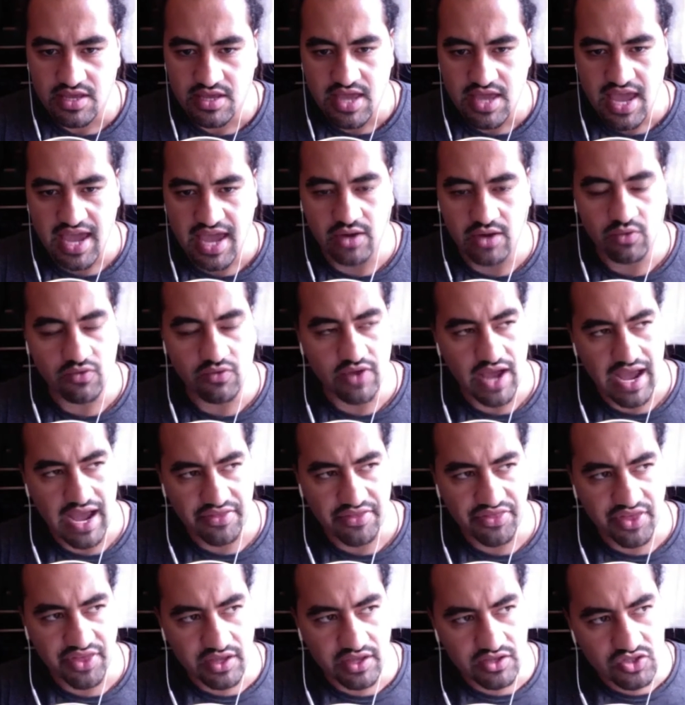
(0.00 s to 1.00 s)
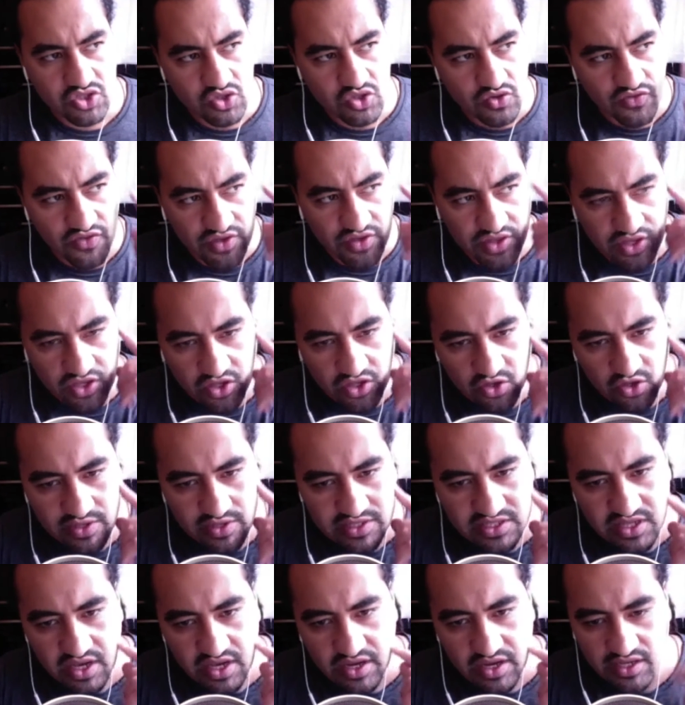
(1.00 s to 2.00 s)
And I think too, for the
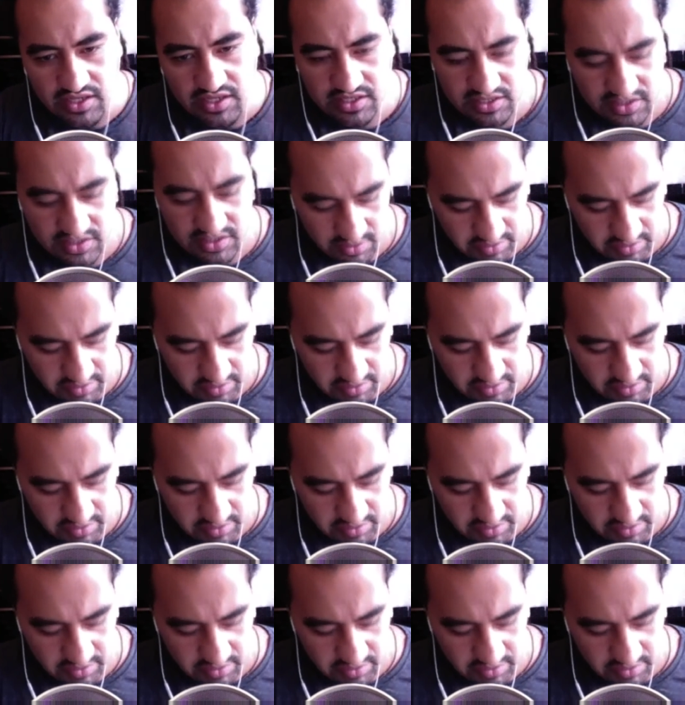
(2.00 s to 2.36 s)
US audience,